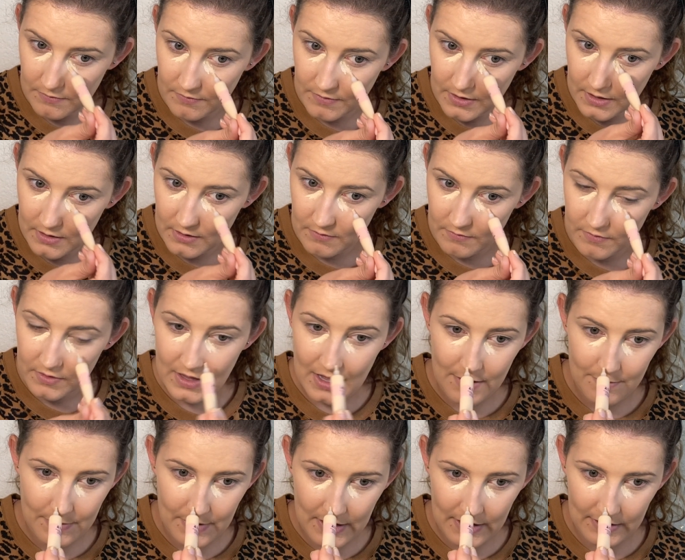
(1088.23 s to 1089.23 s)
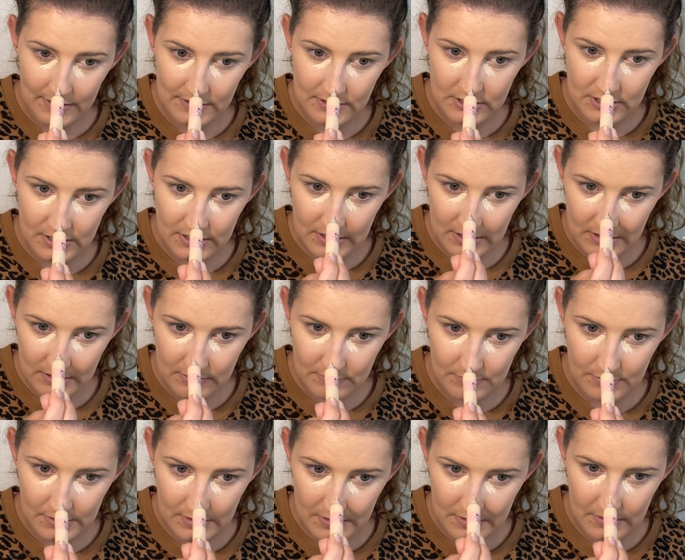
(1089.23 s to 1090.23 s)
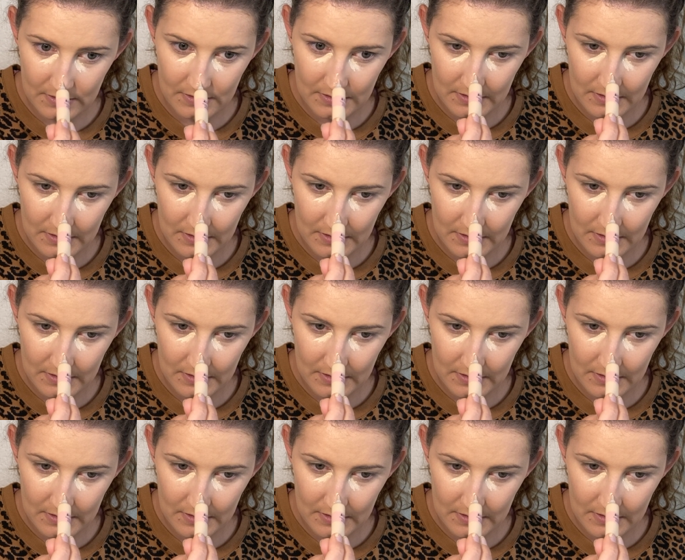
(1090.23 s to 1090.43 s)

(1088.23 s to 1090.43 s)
fan of that packaging, but